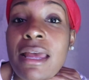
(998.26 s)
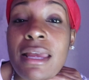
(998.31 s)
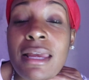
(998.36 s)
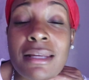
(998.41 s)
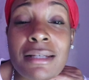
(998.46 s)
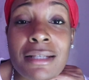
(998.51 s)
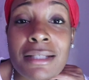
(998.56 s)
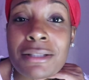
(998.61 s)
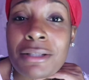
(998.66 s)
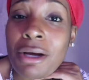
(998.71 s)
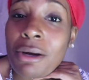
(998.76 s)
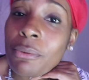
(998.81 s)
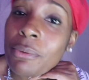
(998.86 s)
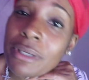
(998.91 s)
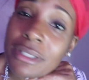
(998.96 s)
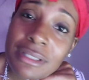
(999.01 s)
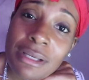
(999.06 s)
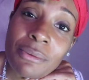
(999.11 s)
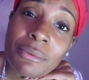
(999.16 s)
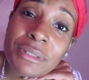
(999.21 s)
And as
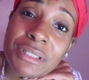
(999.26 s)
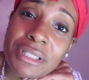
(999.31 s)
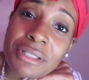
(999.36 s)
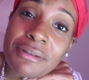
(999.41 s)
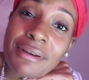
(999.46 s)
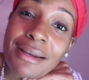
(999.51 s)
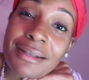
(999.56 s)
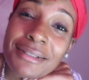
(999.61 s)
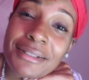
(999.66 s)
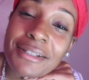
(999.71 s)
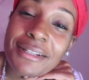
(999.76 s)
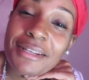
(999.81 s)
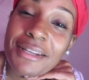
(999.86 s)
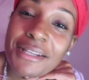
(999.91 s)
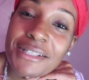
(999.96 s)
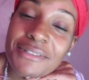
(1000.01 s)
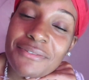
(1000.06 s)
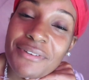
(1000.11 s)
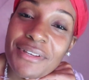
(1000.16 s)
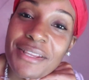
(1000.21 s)
always, I will see you guys in the
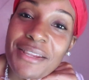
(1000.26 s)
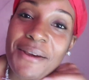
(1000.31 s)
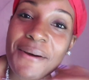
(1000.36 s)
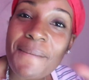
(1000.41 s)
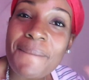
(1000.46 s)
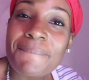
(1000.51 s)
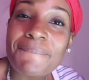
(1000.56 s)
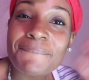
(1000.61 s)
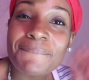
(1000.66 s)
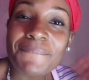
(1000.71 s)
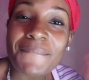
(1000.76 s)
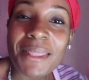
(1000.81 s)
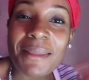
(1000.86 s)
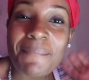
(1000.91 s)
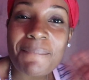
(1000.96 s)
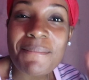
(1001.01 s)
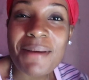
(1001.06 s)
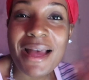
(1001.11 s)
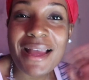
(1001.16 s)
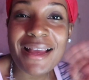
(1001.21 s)
next video.
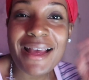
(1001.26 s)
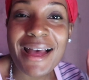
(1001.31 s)
Bye